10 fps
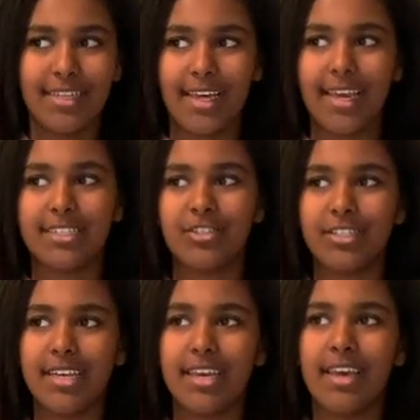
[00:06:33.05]
Like, it's just
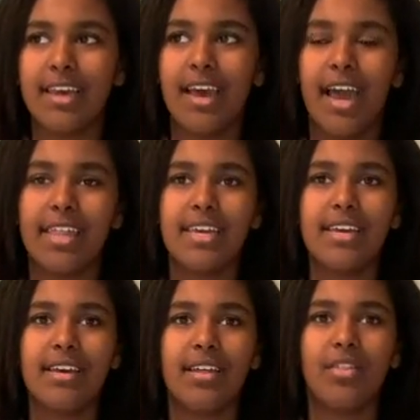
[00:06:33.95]
like, I think
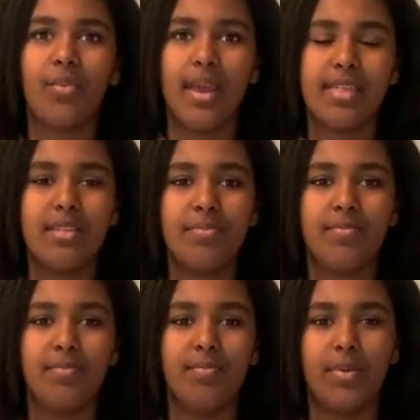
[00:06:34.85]
the way that the
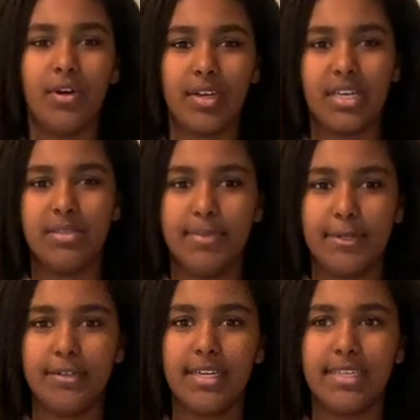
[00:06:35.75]
building is
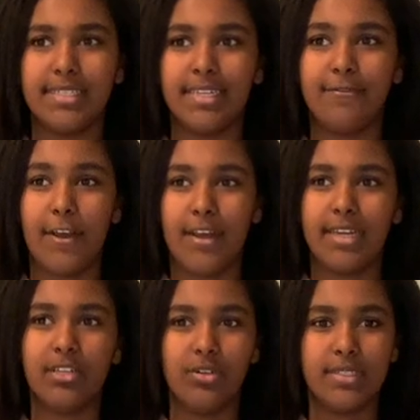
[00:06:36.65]
built is very
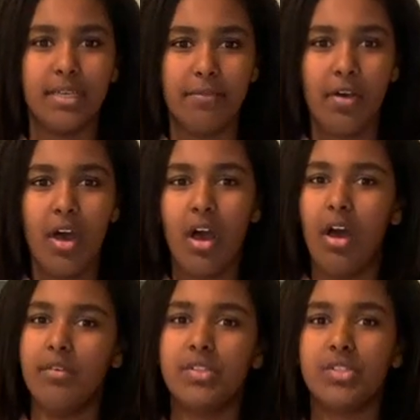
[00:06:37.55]
conducive
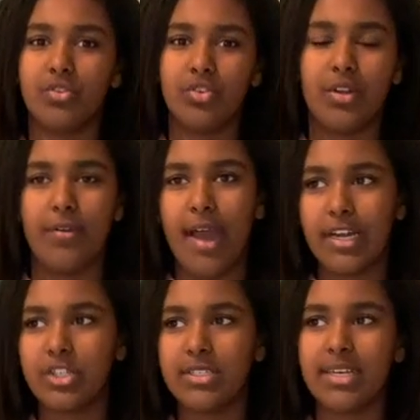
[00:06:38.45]
of social
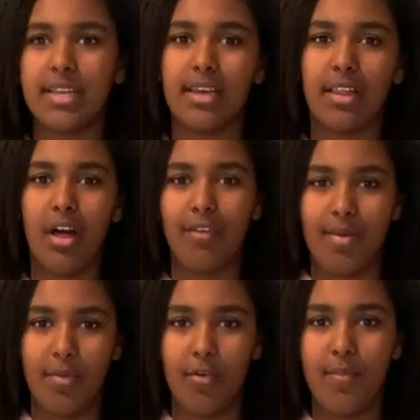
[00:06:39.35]
interactions, and I think a lot of
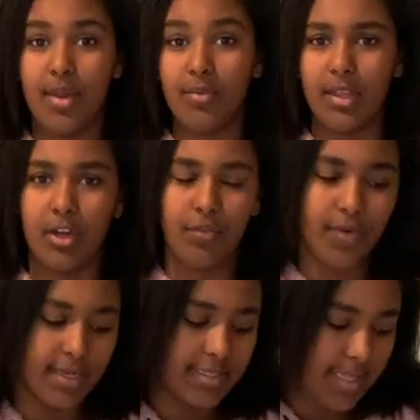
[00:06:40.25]
people have made really good
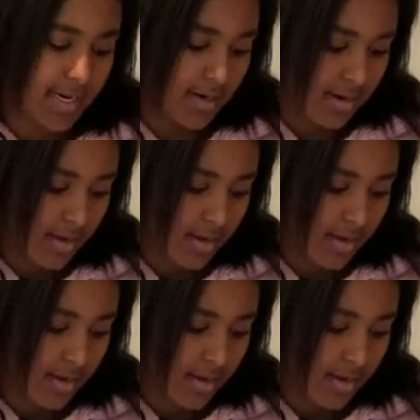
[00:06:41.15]
friends there.